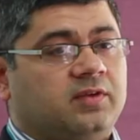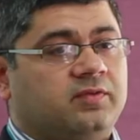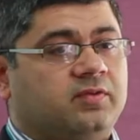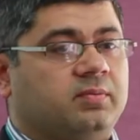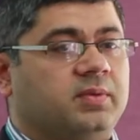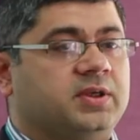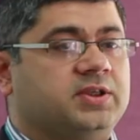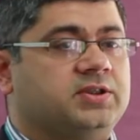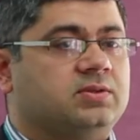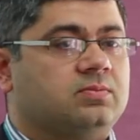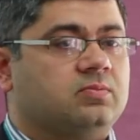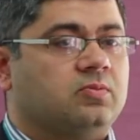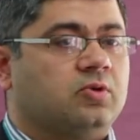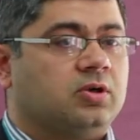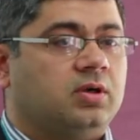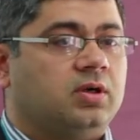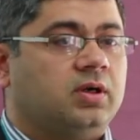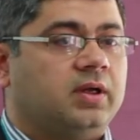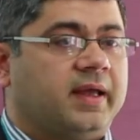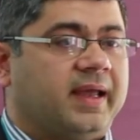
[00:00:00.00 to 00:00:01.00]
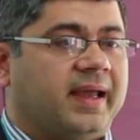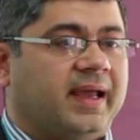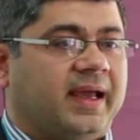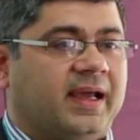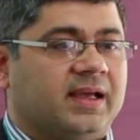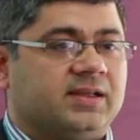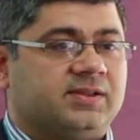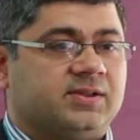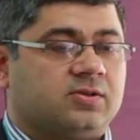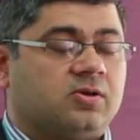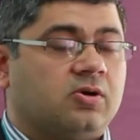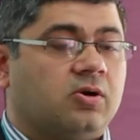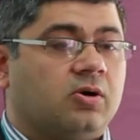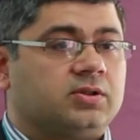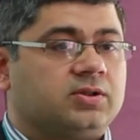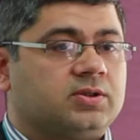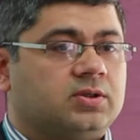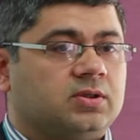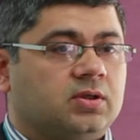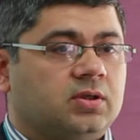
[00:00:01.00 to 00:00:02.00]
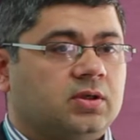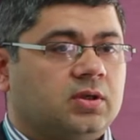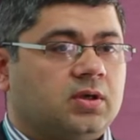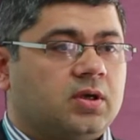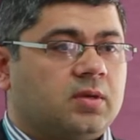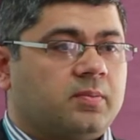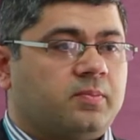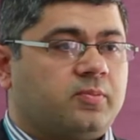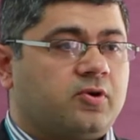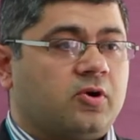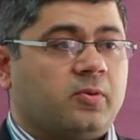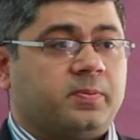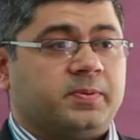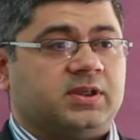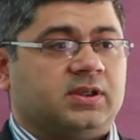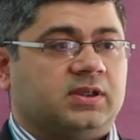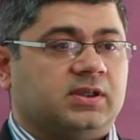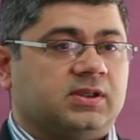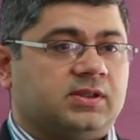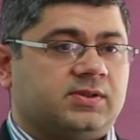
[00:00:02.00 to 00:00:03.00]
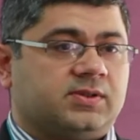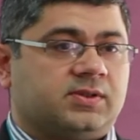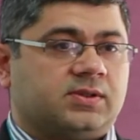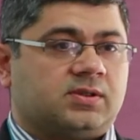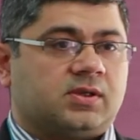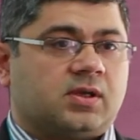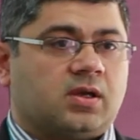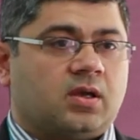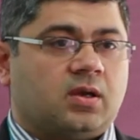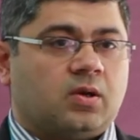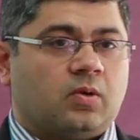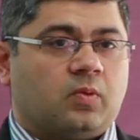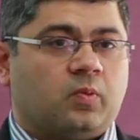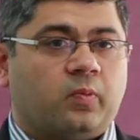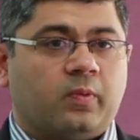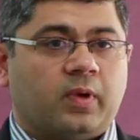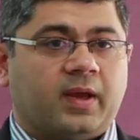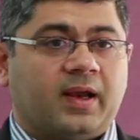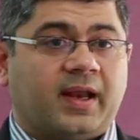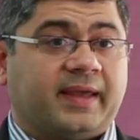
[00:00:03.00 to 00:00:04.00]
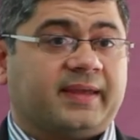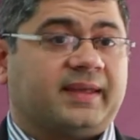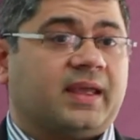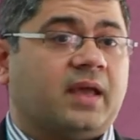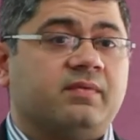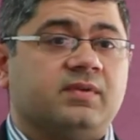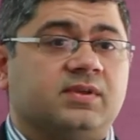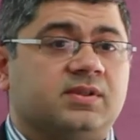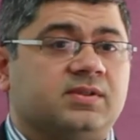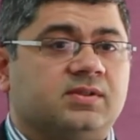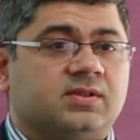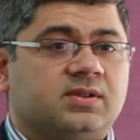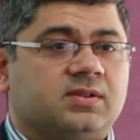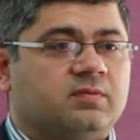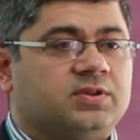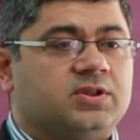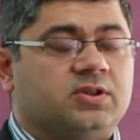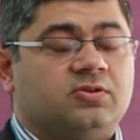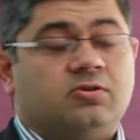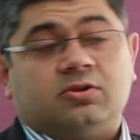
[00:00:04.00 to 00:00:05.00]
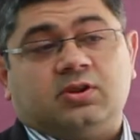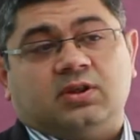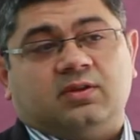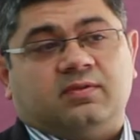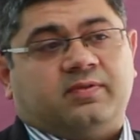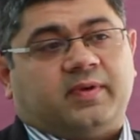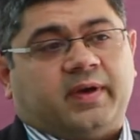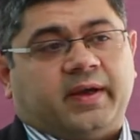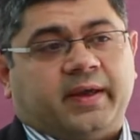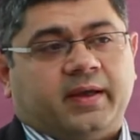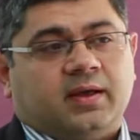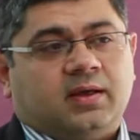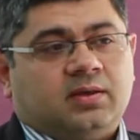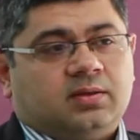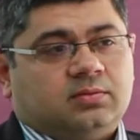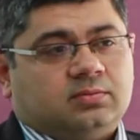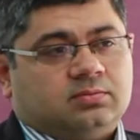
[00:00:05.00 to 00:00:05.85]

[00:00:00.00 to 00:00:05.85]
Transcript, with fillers: information model, has got properties like evidence, which are not in FHIR.